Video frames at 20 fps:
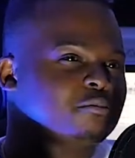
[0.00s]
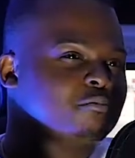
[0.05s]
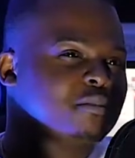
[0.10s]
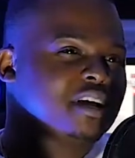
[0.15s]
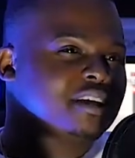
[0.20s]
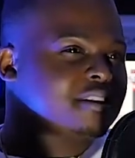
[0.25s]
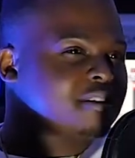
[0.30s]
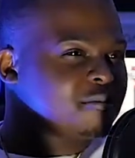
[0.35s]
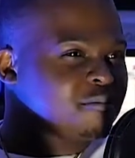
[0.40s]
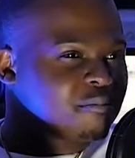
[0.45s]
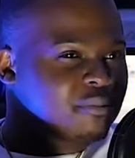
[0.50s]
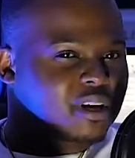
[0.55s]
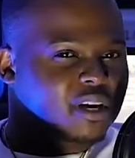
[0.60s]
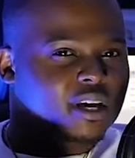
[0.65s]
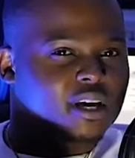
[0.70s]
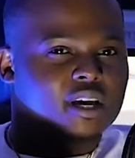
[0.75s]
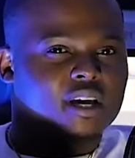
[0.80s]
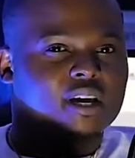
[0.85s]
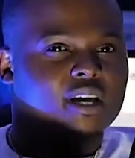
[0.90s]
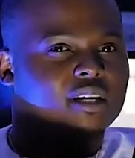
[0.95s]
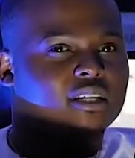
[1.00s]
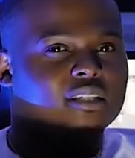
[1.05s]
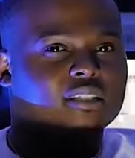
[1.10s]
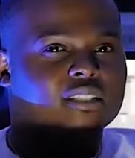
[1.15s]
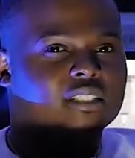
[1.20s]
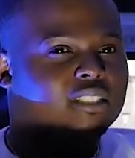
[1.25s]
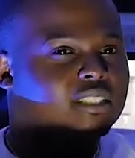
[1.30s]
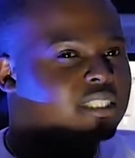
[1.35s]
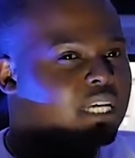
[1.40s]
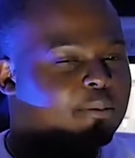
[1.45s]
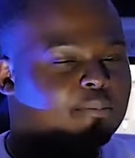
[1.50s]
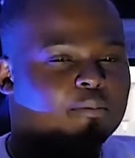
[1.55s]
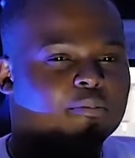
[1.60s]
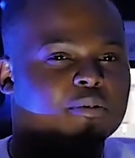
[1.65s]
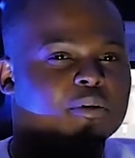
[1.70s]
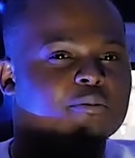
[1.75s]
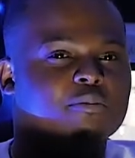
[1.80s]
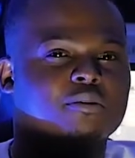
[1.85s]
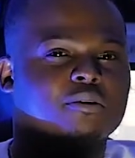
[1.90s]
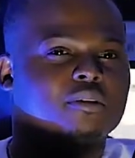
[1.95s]
and Method Man and these type
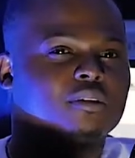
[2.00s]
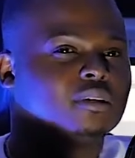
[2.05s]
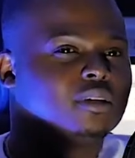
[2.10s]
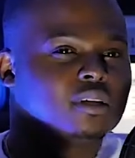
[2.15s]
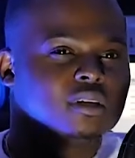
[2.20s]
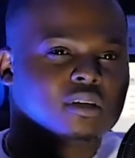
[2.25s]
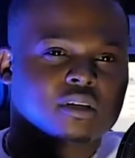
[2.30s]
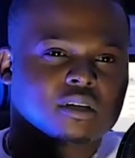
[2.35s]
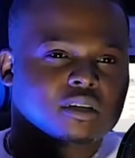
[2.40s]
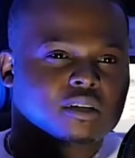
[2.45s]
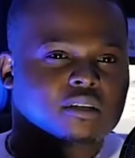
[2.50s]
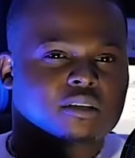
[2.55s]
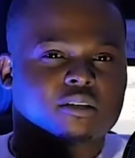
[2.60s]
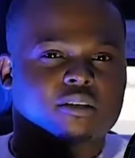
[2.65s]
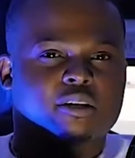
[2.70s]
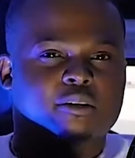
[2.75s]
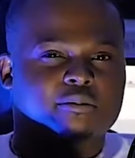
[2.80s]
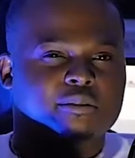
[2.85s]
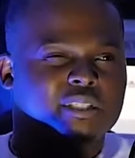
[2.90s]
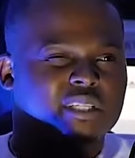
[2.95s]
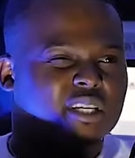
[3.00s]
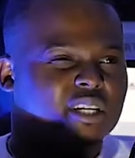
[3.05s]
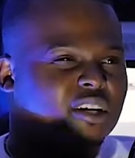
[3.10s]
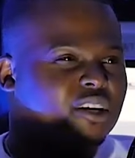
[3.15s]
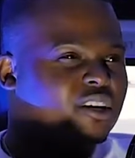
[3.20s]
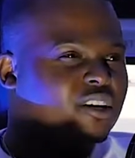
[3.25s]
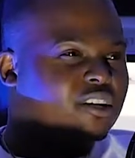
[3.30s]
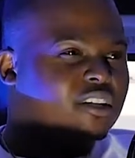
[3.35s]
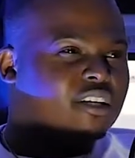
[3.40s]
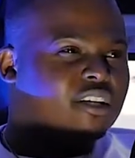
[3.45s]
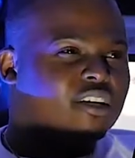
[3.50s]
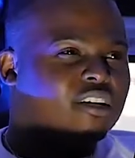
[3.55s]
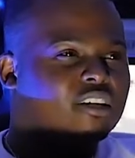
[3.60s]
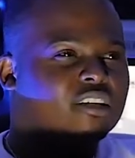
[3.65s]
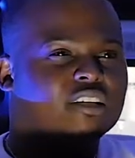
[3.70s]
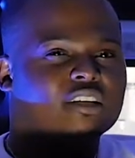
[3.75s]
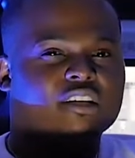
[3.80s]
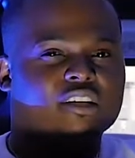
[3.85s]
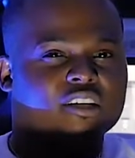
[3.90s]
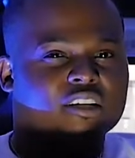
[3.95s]
of people. You know what I'm saying? Early,
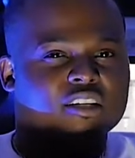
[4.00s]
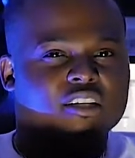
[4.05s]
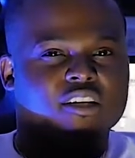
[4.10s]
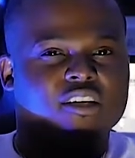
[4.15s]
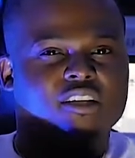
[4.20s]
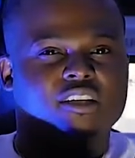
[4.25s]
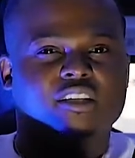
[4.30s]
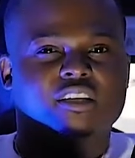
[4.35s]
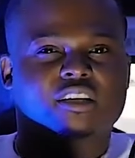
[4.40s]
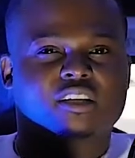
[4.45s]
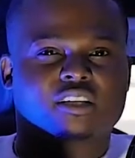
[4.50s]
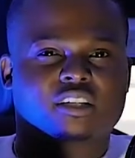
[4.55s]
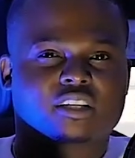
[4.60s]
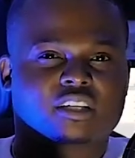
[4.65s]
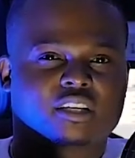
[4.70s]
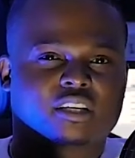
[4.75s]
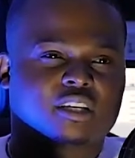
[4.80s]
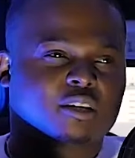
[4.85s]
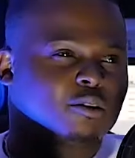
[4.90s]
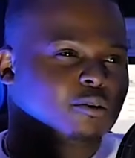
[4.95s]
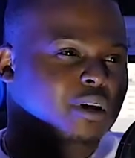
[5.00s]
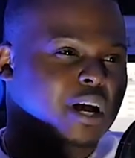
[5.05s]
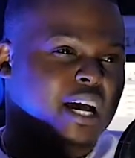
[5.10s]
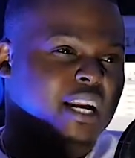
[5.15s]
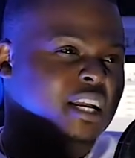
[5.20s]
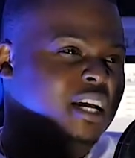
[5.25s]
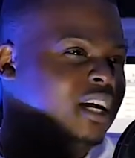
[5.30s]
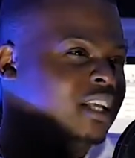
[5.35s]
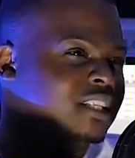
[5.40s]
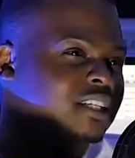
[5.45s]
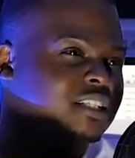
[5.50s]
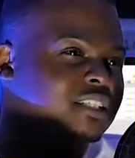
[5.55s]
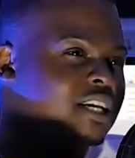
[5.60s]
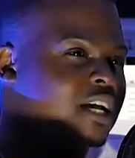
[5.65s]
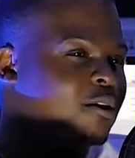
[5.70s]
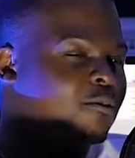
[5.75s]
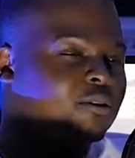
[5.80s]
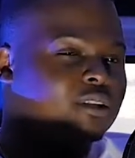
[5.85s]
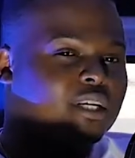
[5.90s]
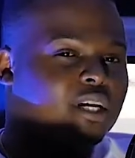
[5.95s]
early, early, early, early. I didn't
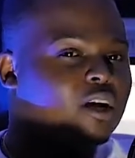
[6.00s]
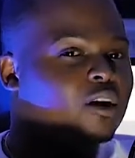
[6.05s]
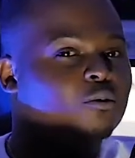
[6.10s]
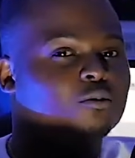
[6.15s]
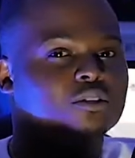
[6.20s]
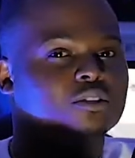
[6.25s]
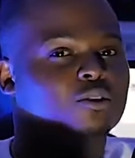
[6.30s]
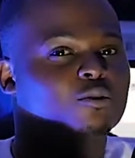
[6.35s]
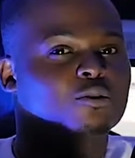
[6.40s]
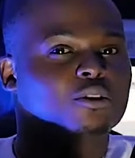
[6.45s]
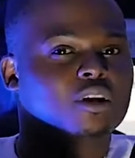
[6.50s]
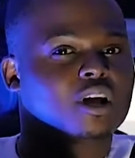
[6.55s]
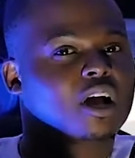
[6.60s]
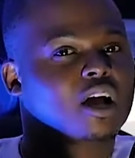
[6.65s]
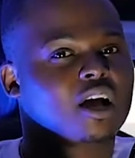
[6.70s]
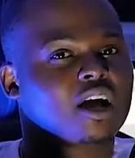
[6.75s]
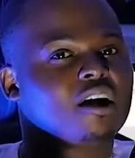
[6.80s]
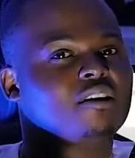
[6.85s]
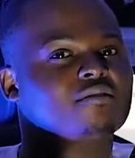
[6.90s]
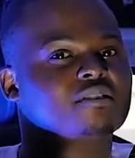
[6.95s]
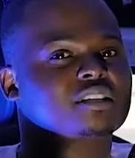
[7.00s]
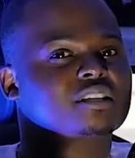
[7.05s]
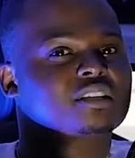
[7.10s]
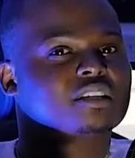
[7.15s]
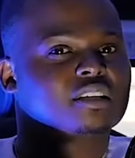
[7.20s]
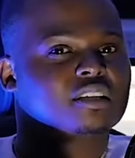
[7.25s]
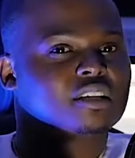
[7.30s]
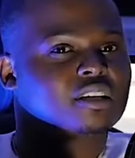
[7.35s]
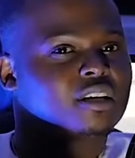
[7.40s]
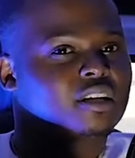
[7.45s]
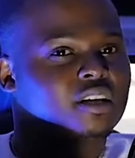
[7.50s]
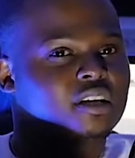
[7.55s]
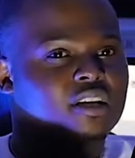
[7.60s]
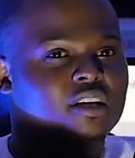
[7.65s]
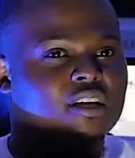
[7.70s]
understand what the hell was going on, obviously.